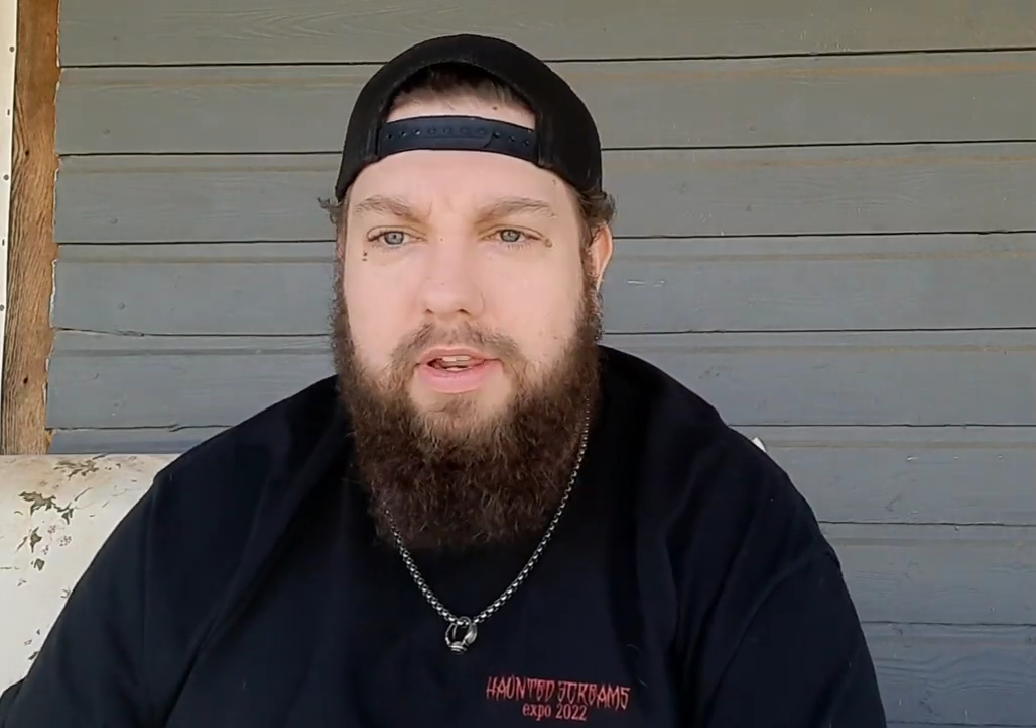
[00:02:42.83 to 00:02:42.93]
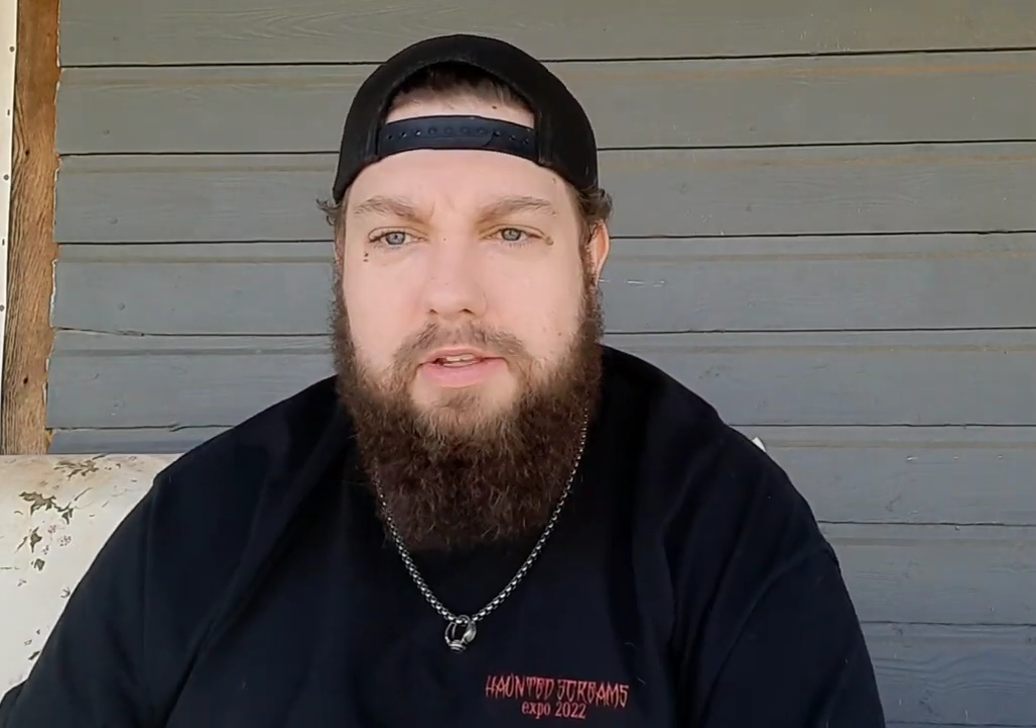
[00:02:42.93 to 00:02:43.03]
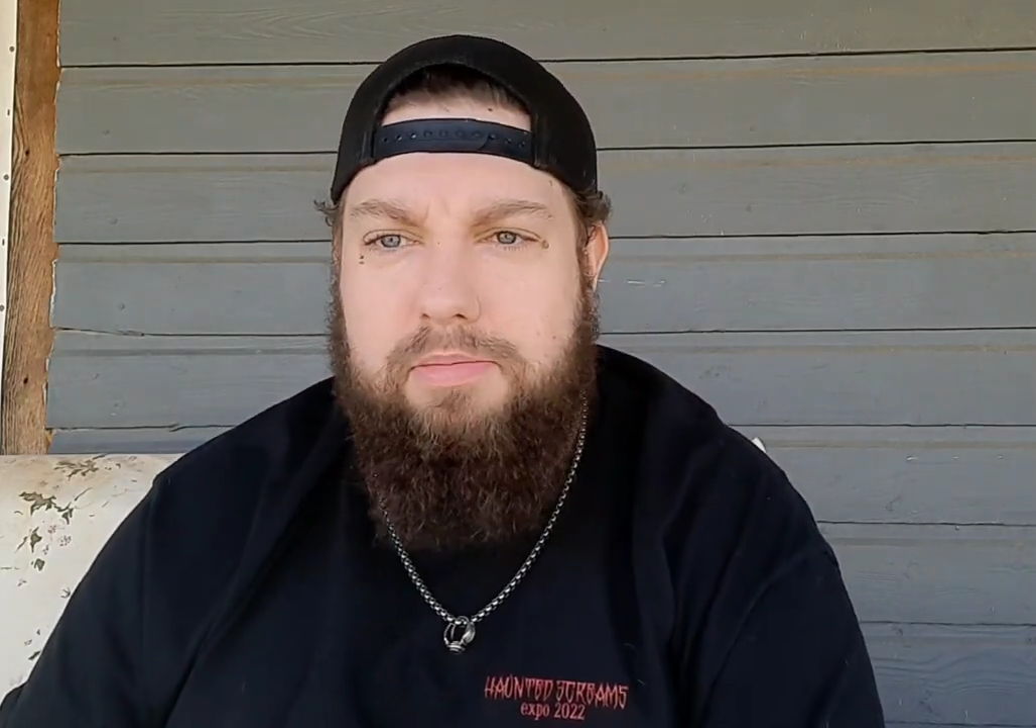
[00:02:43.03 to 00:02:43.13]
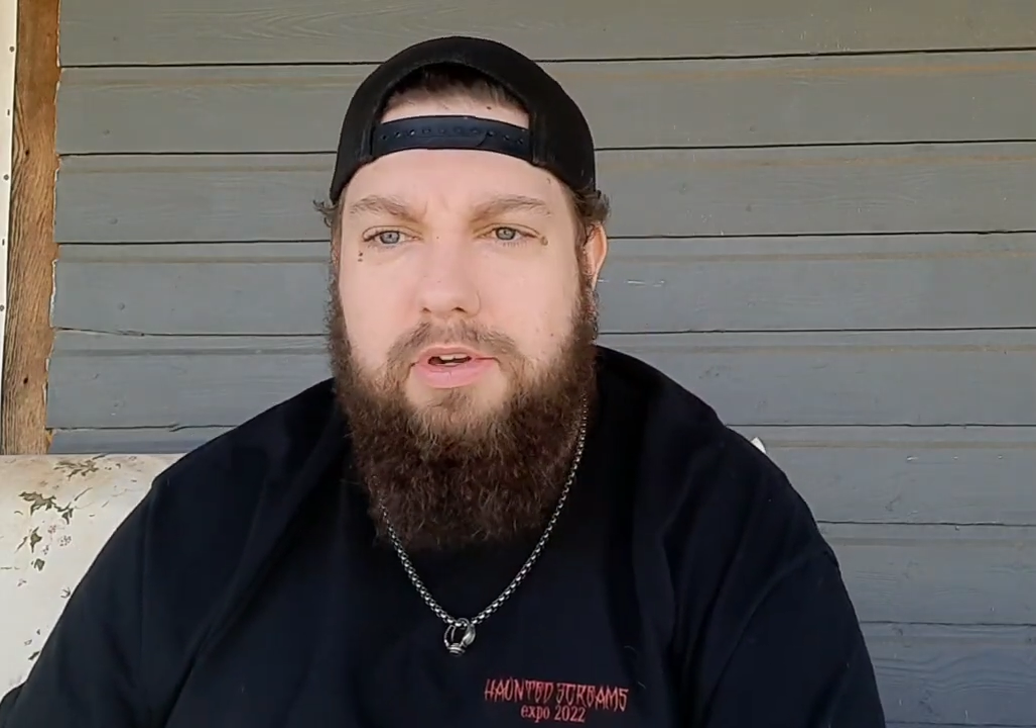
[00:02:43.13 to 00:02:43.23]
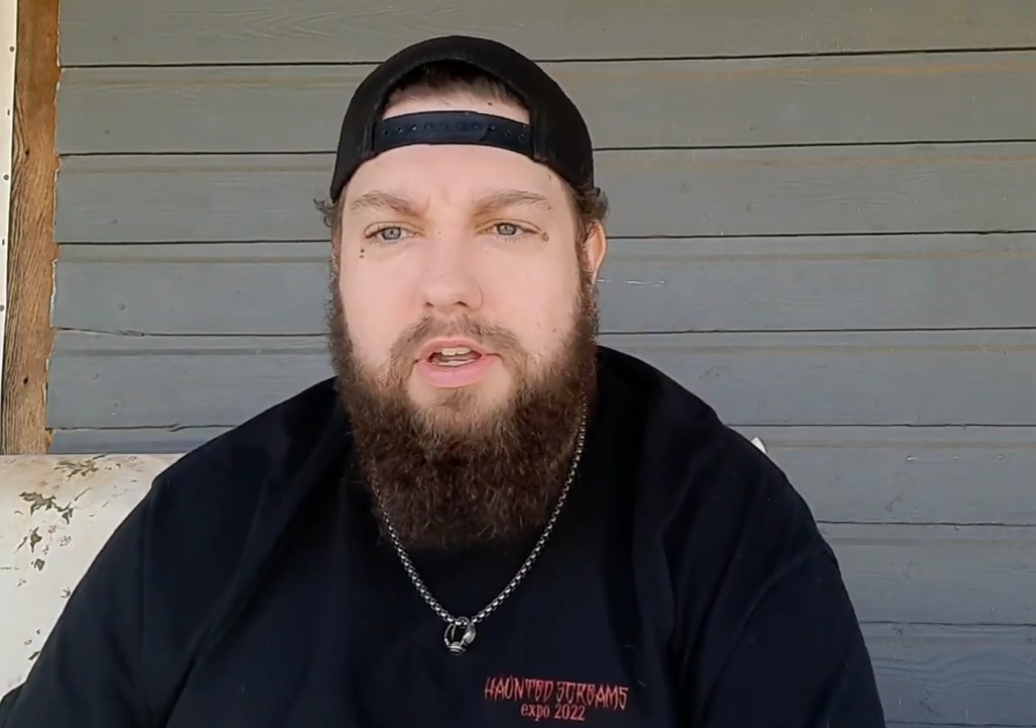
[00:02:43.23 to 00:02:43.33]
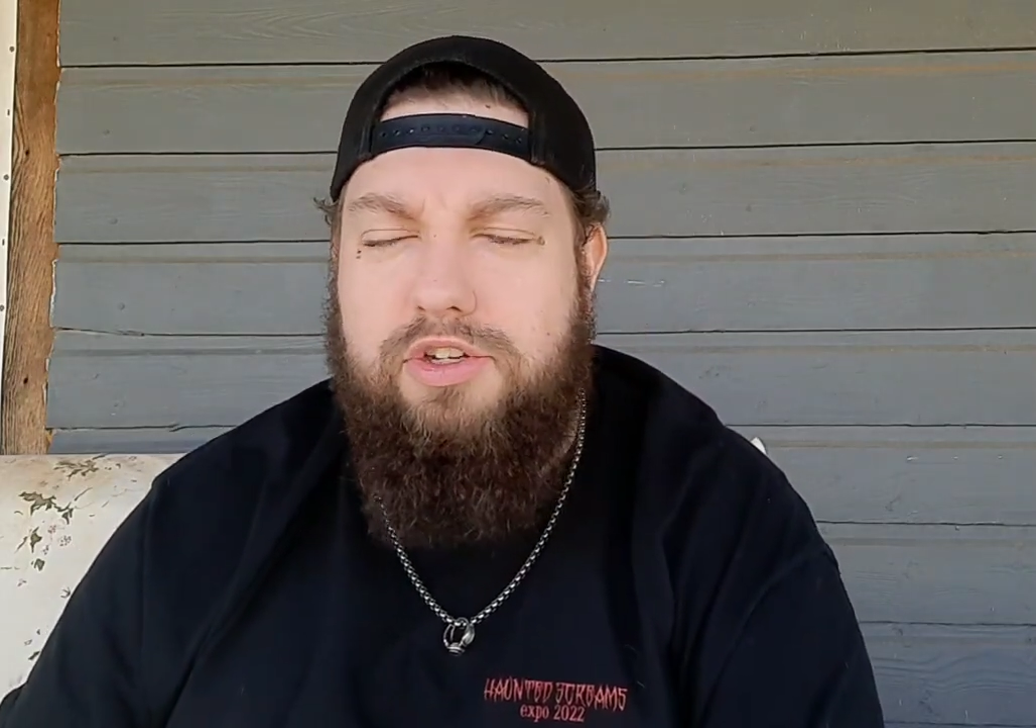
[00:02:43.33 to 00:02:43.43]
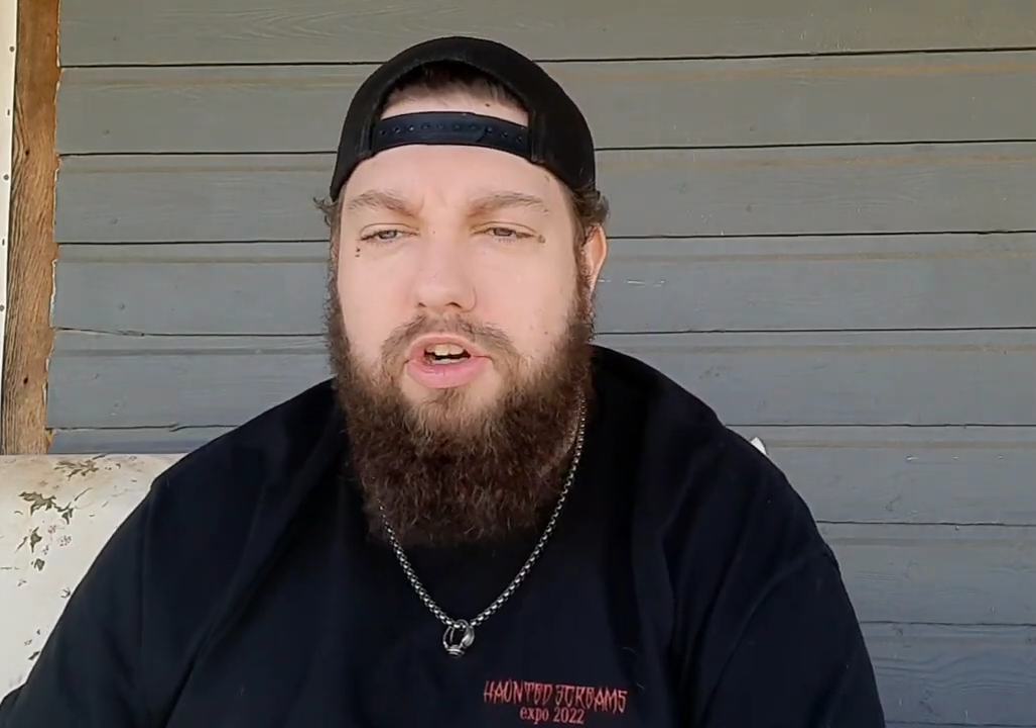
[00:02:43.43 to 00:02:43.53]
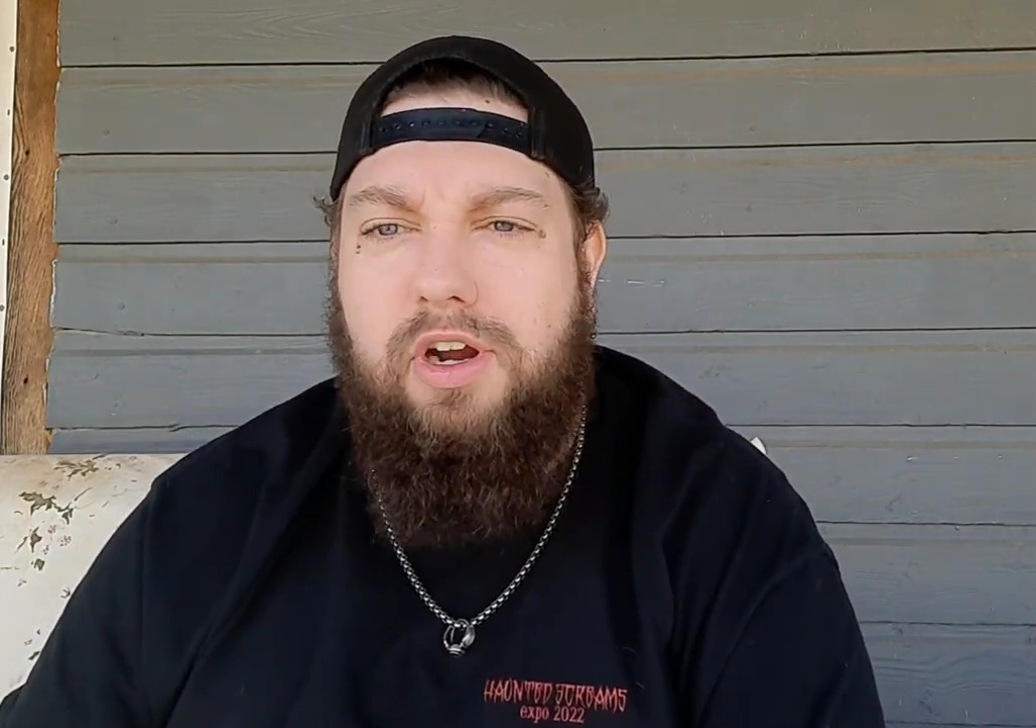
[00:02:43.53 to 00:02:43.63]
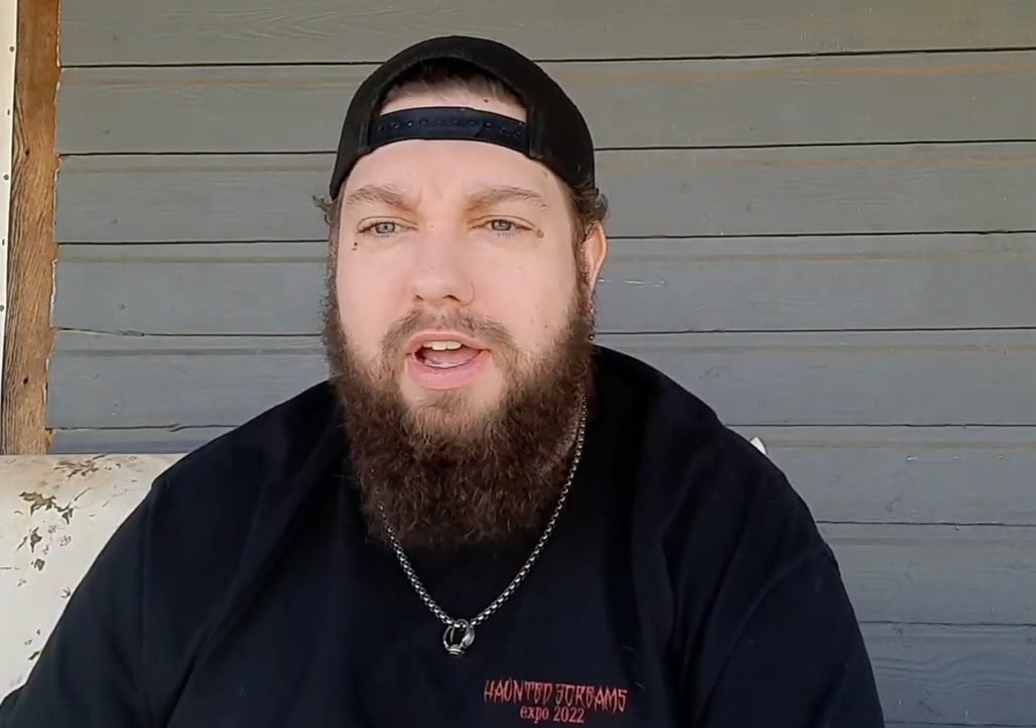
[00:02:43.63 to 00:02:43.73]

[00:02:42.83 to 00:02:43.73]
It's because you're